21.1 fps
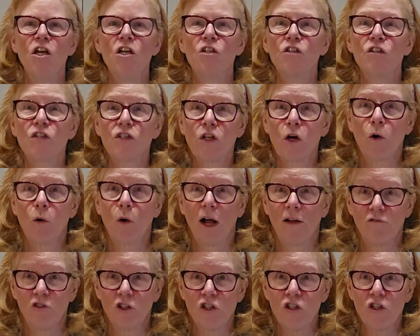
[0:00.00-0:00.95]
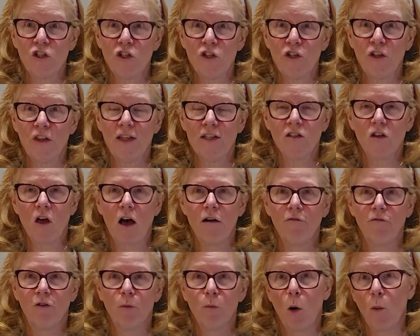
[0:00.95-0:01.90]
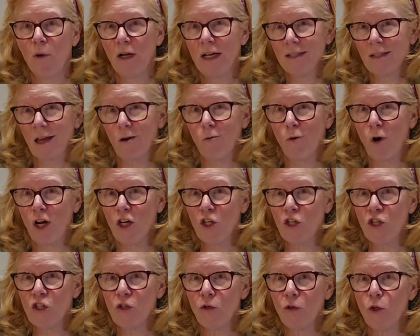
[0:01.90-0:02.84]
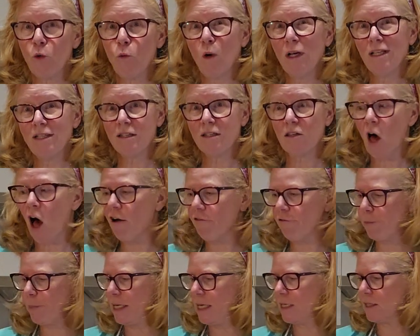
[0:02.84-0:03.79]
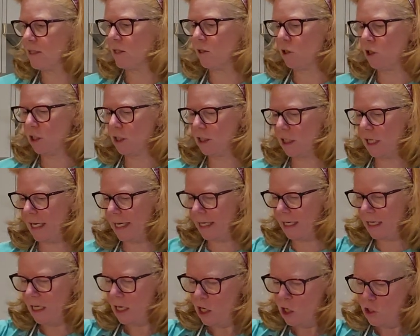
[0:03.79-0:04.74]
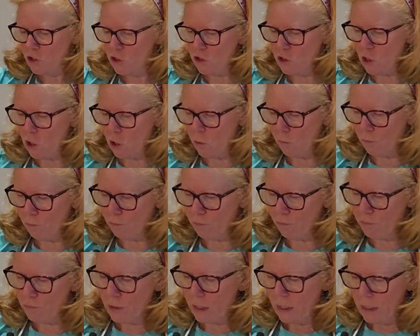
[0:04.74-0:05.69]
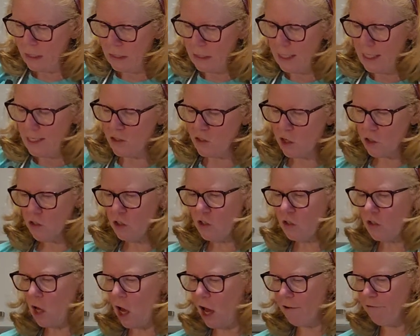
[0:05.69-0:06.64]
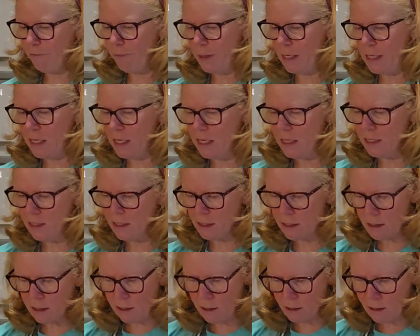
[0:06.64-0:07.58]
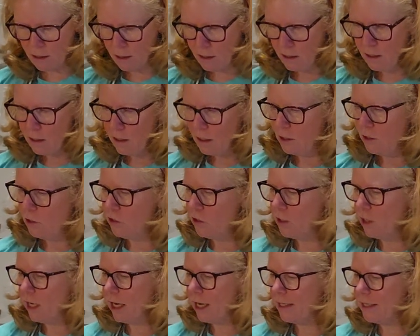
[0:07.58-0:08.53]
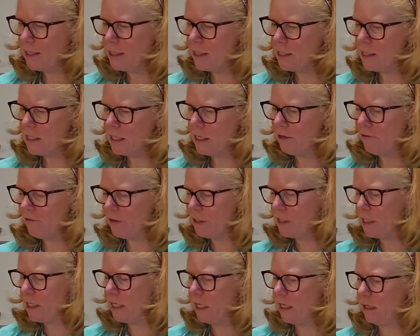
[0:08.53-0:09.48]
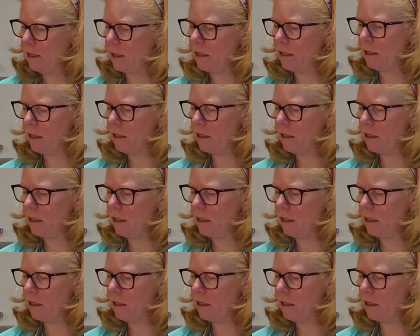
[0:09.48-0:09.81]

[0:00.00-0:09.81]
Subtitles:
So I've just turned this off for a moment because I want to show you what soft peaks look like. So these are soft peaks. You can kind of see if I take